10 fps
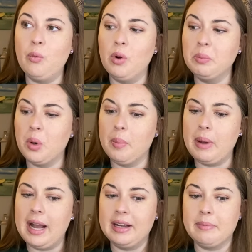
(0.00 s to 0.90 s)
one more
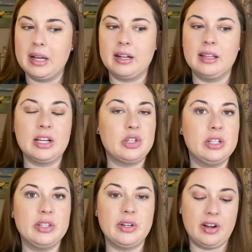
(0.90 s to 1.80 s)
bag in my collection.
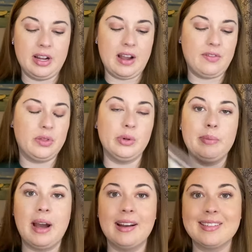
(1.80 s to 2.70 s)
So now I have three
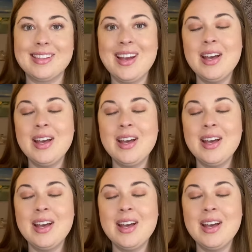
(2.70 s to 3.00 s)
bags.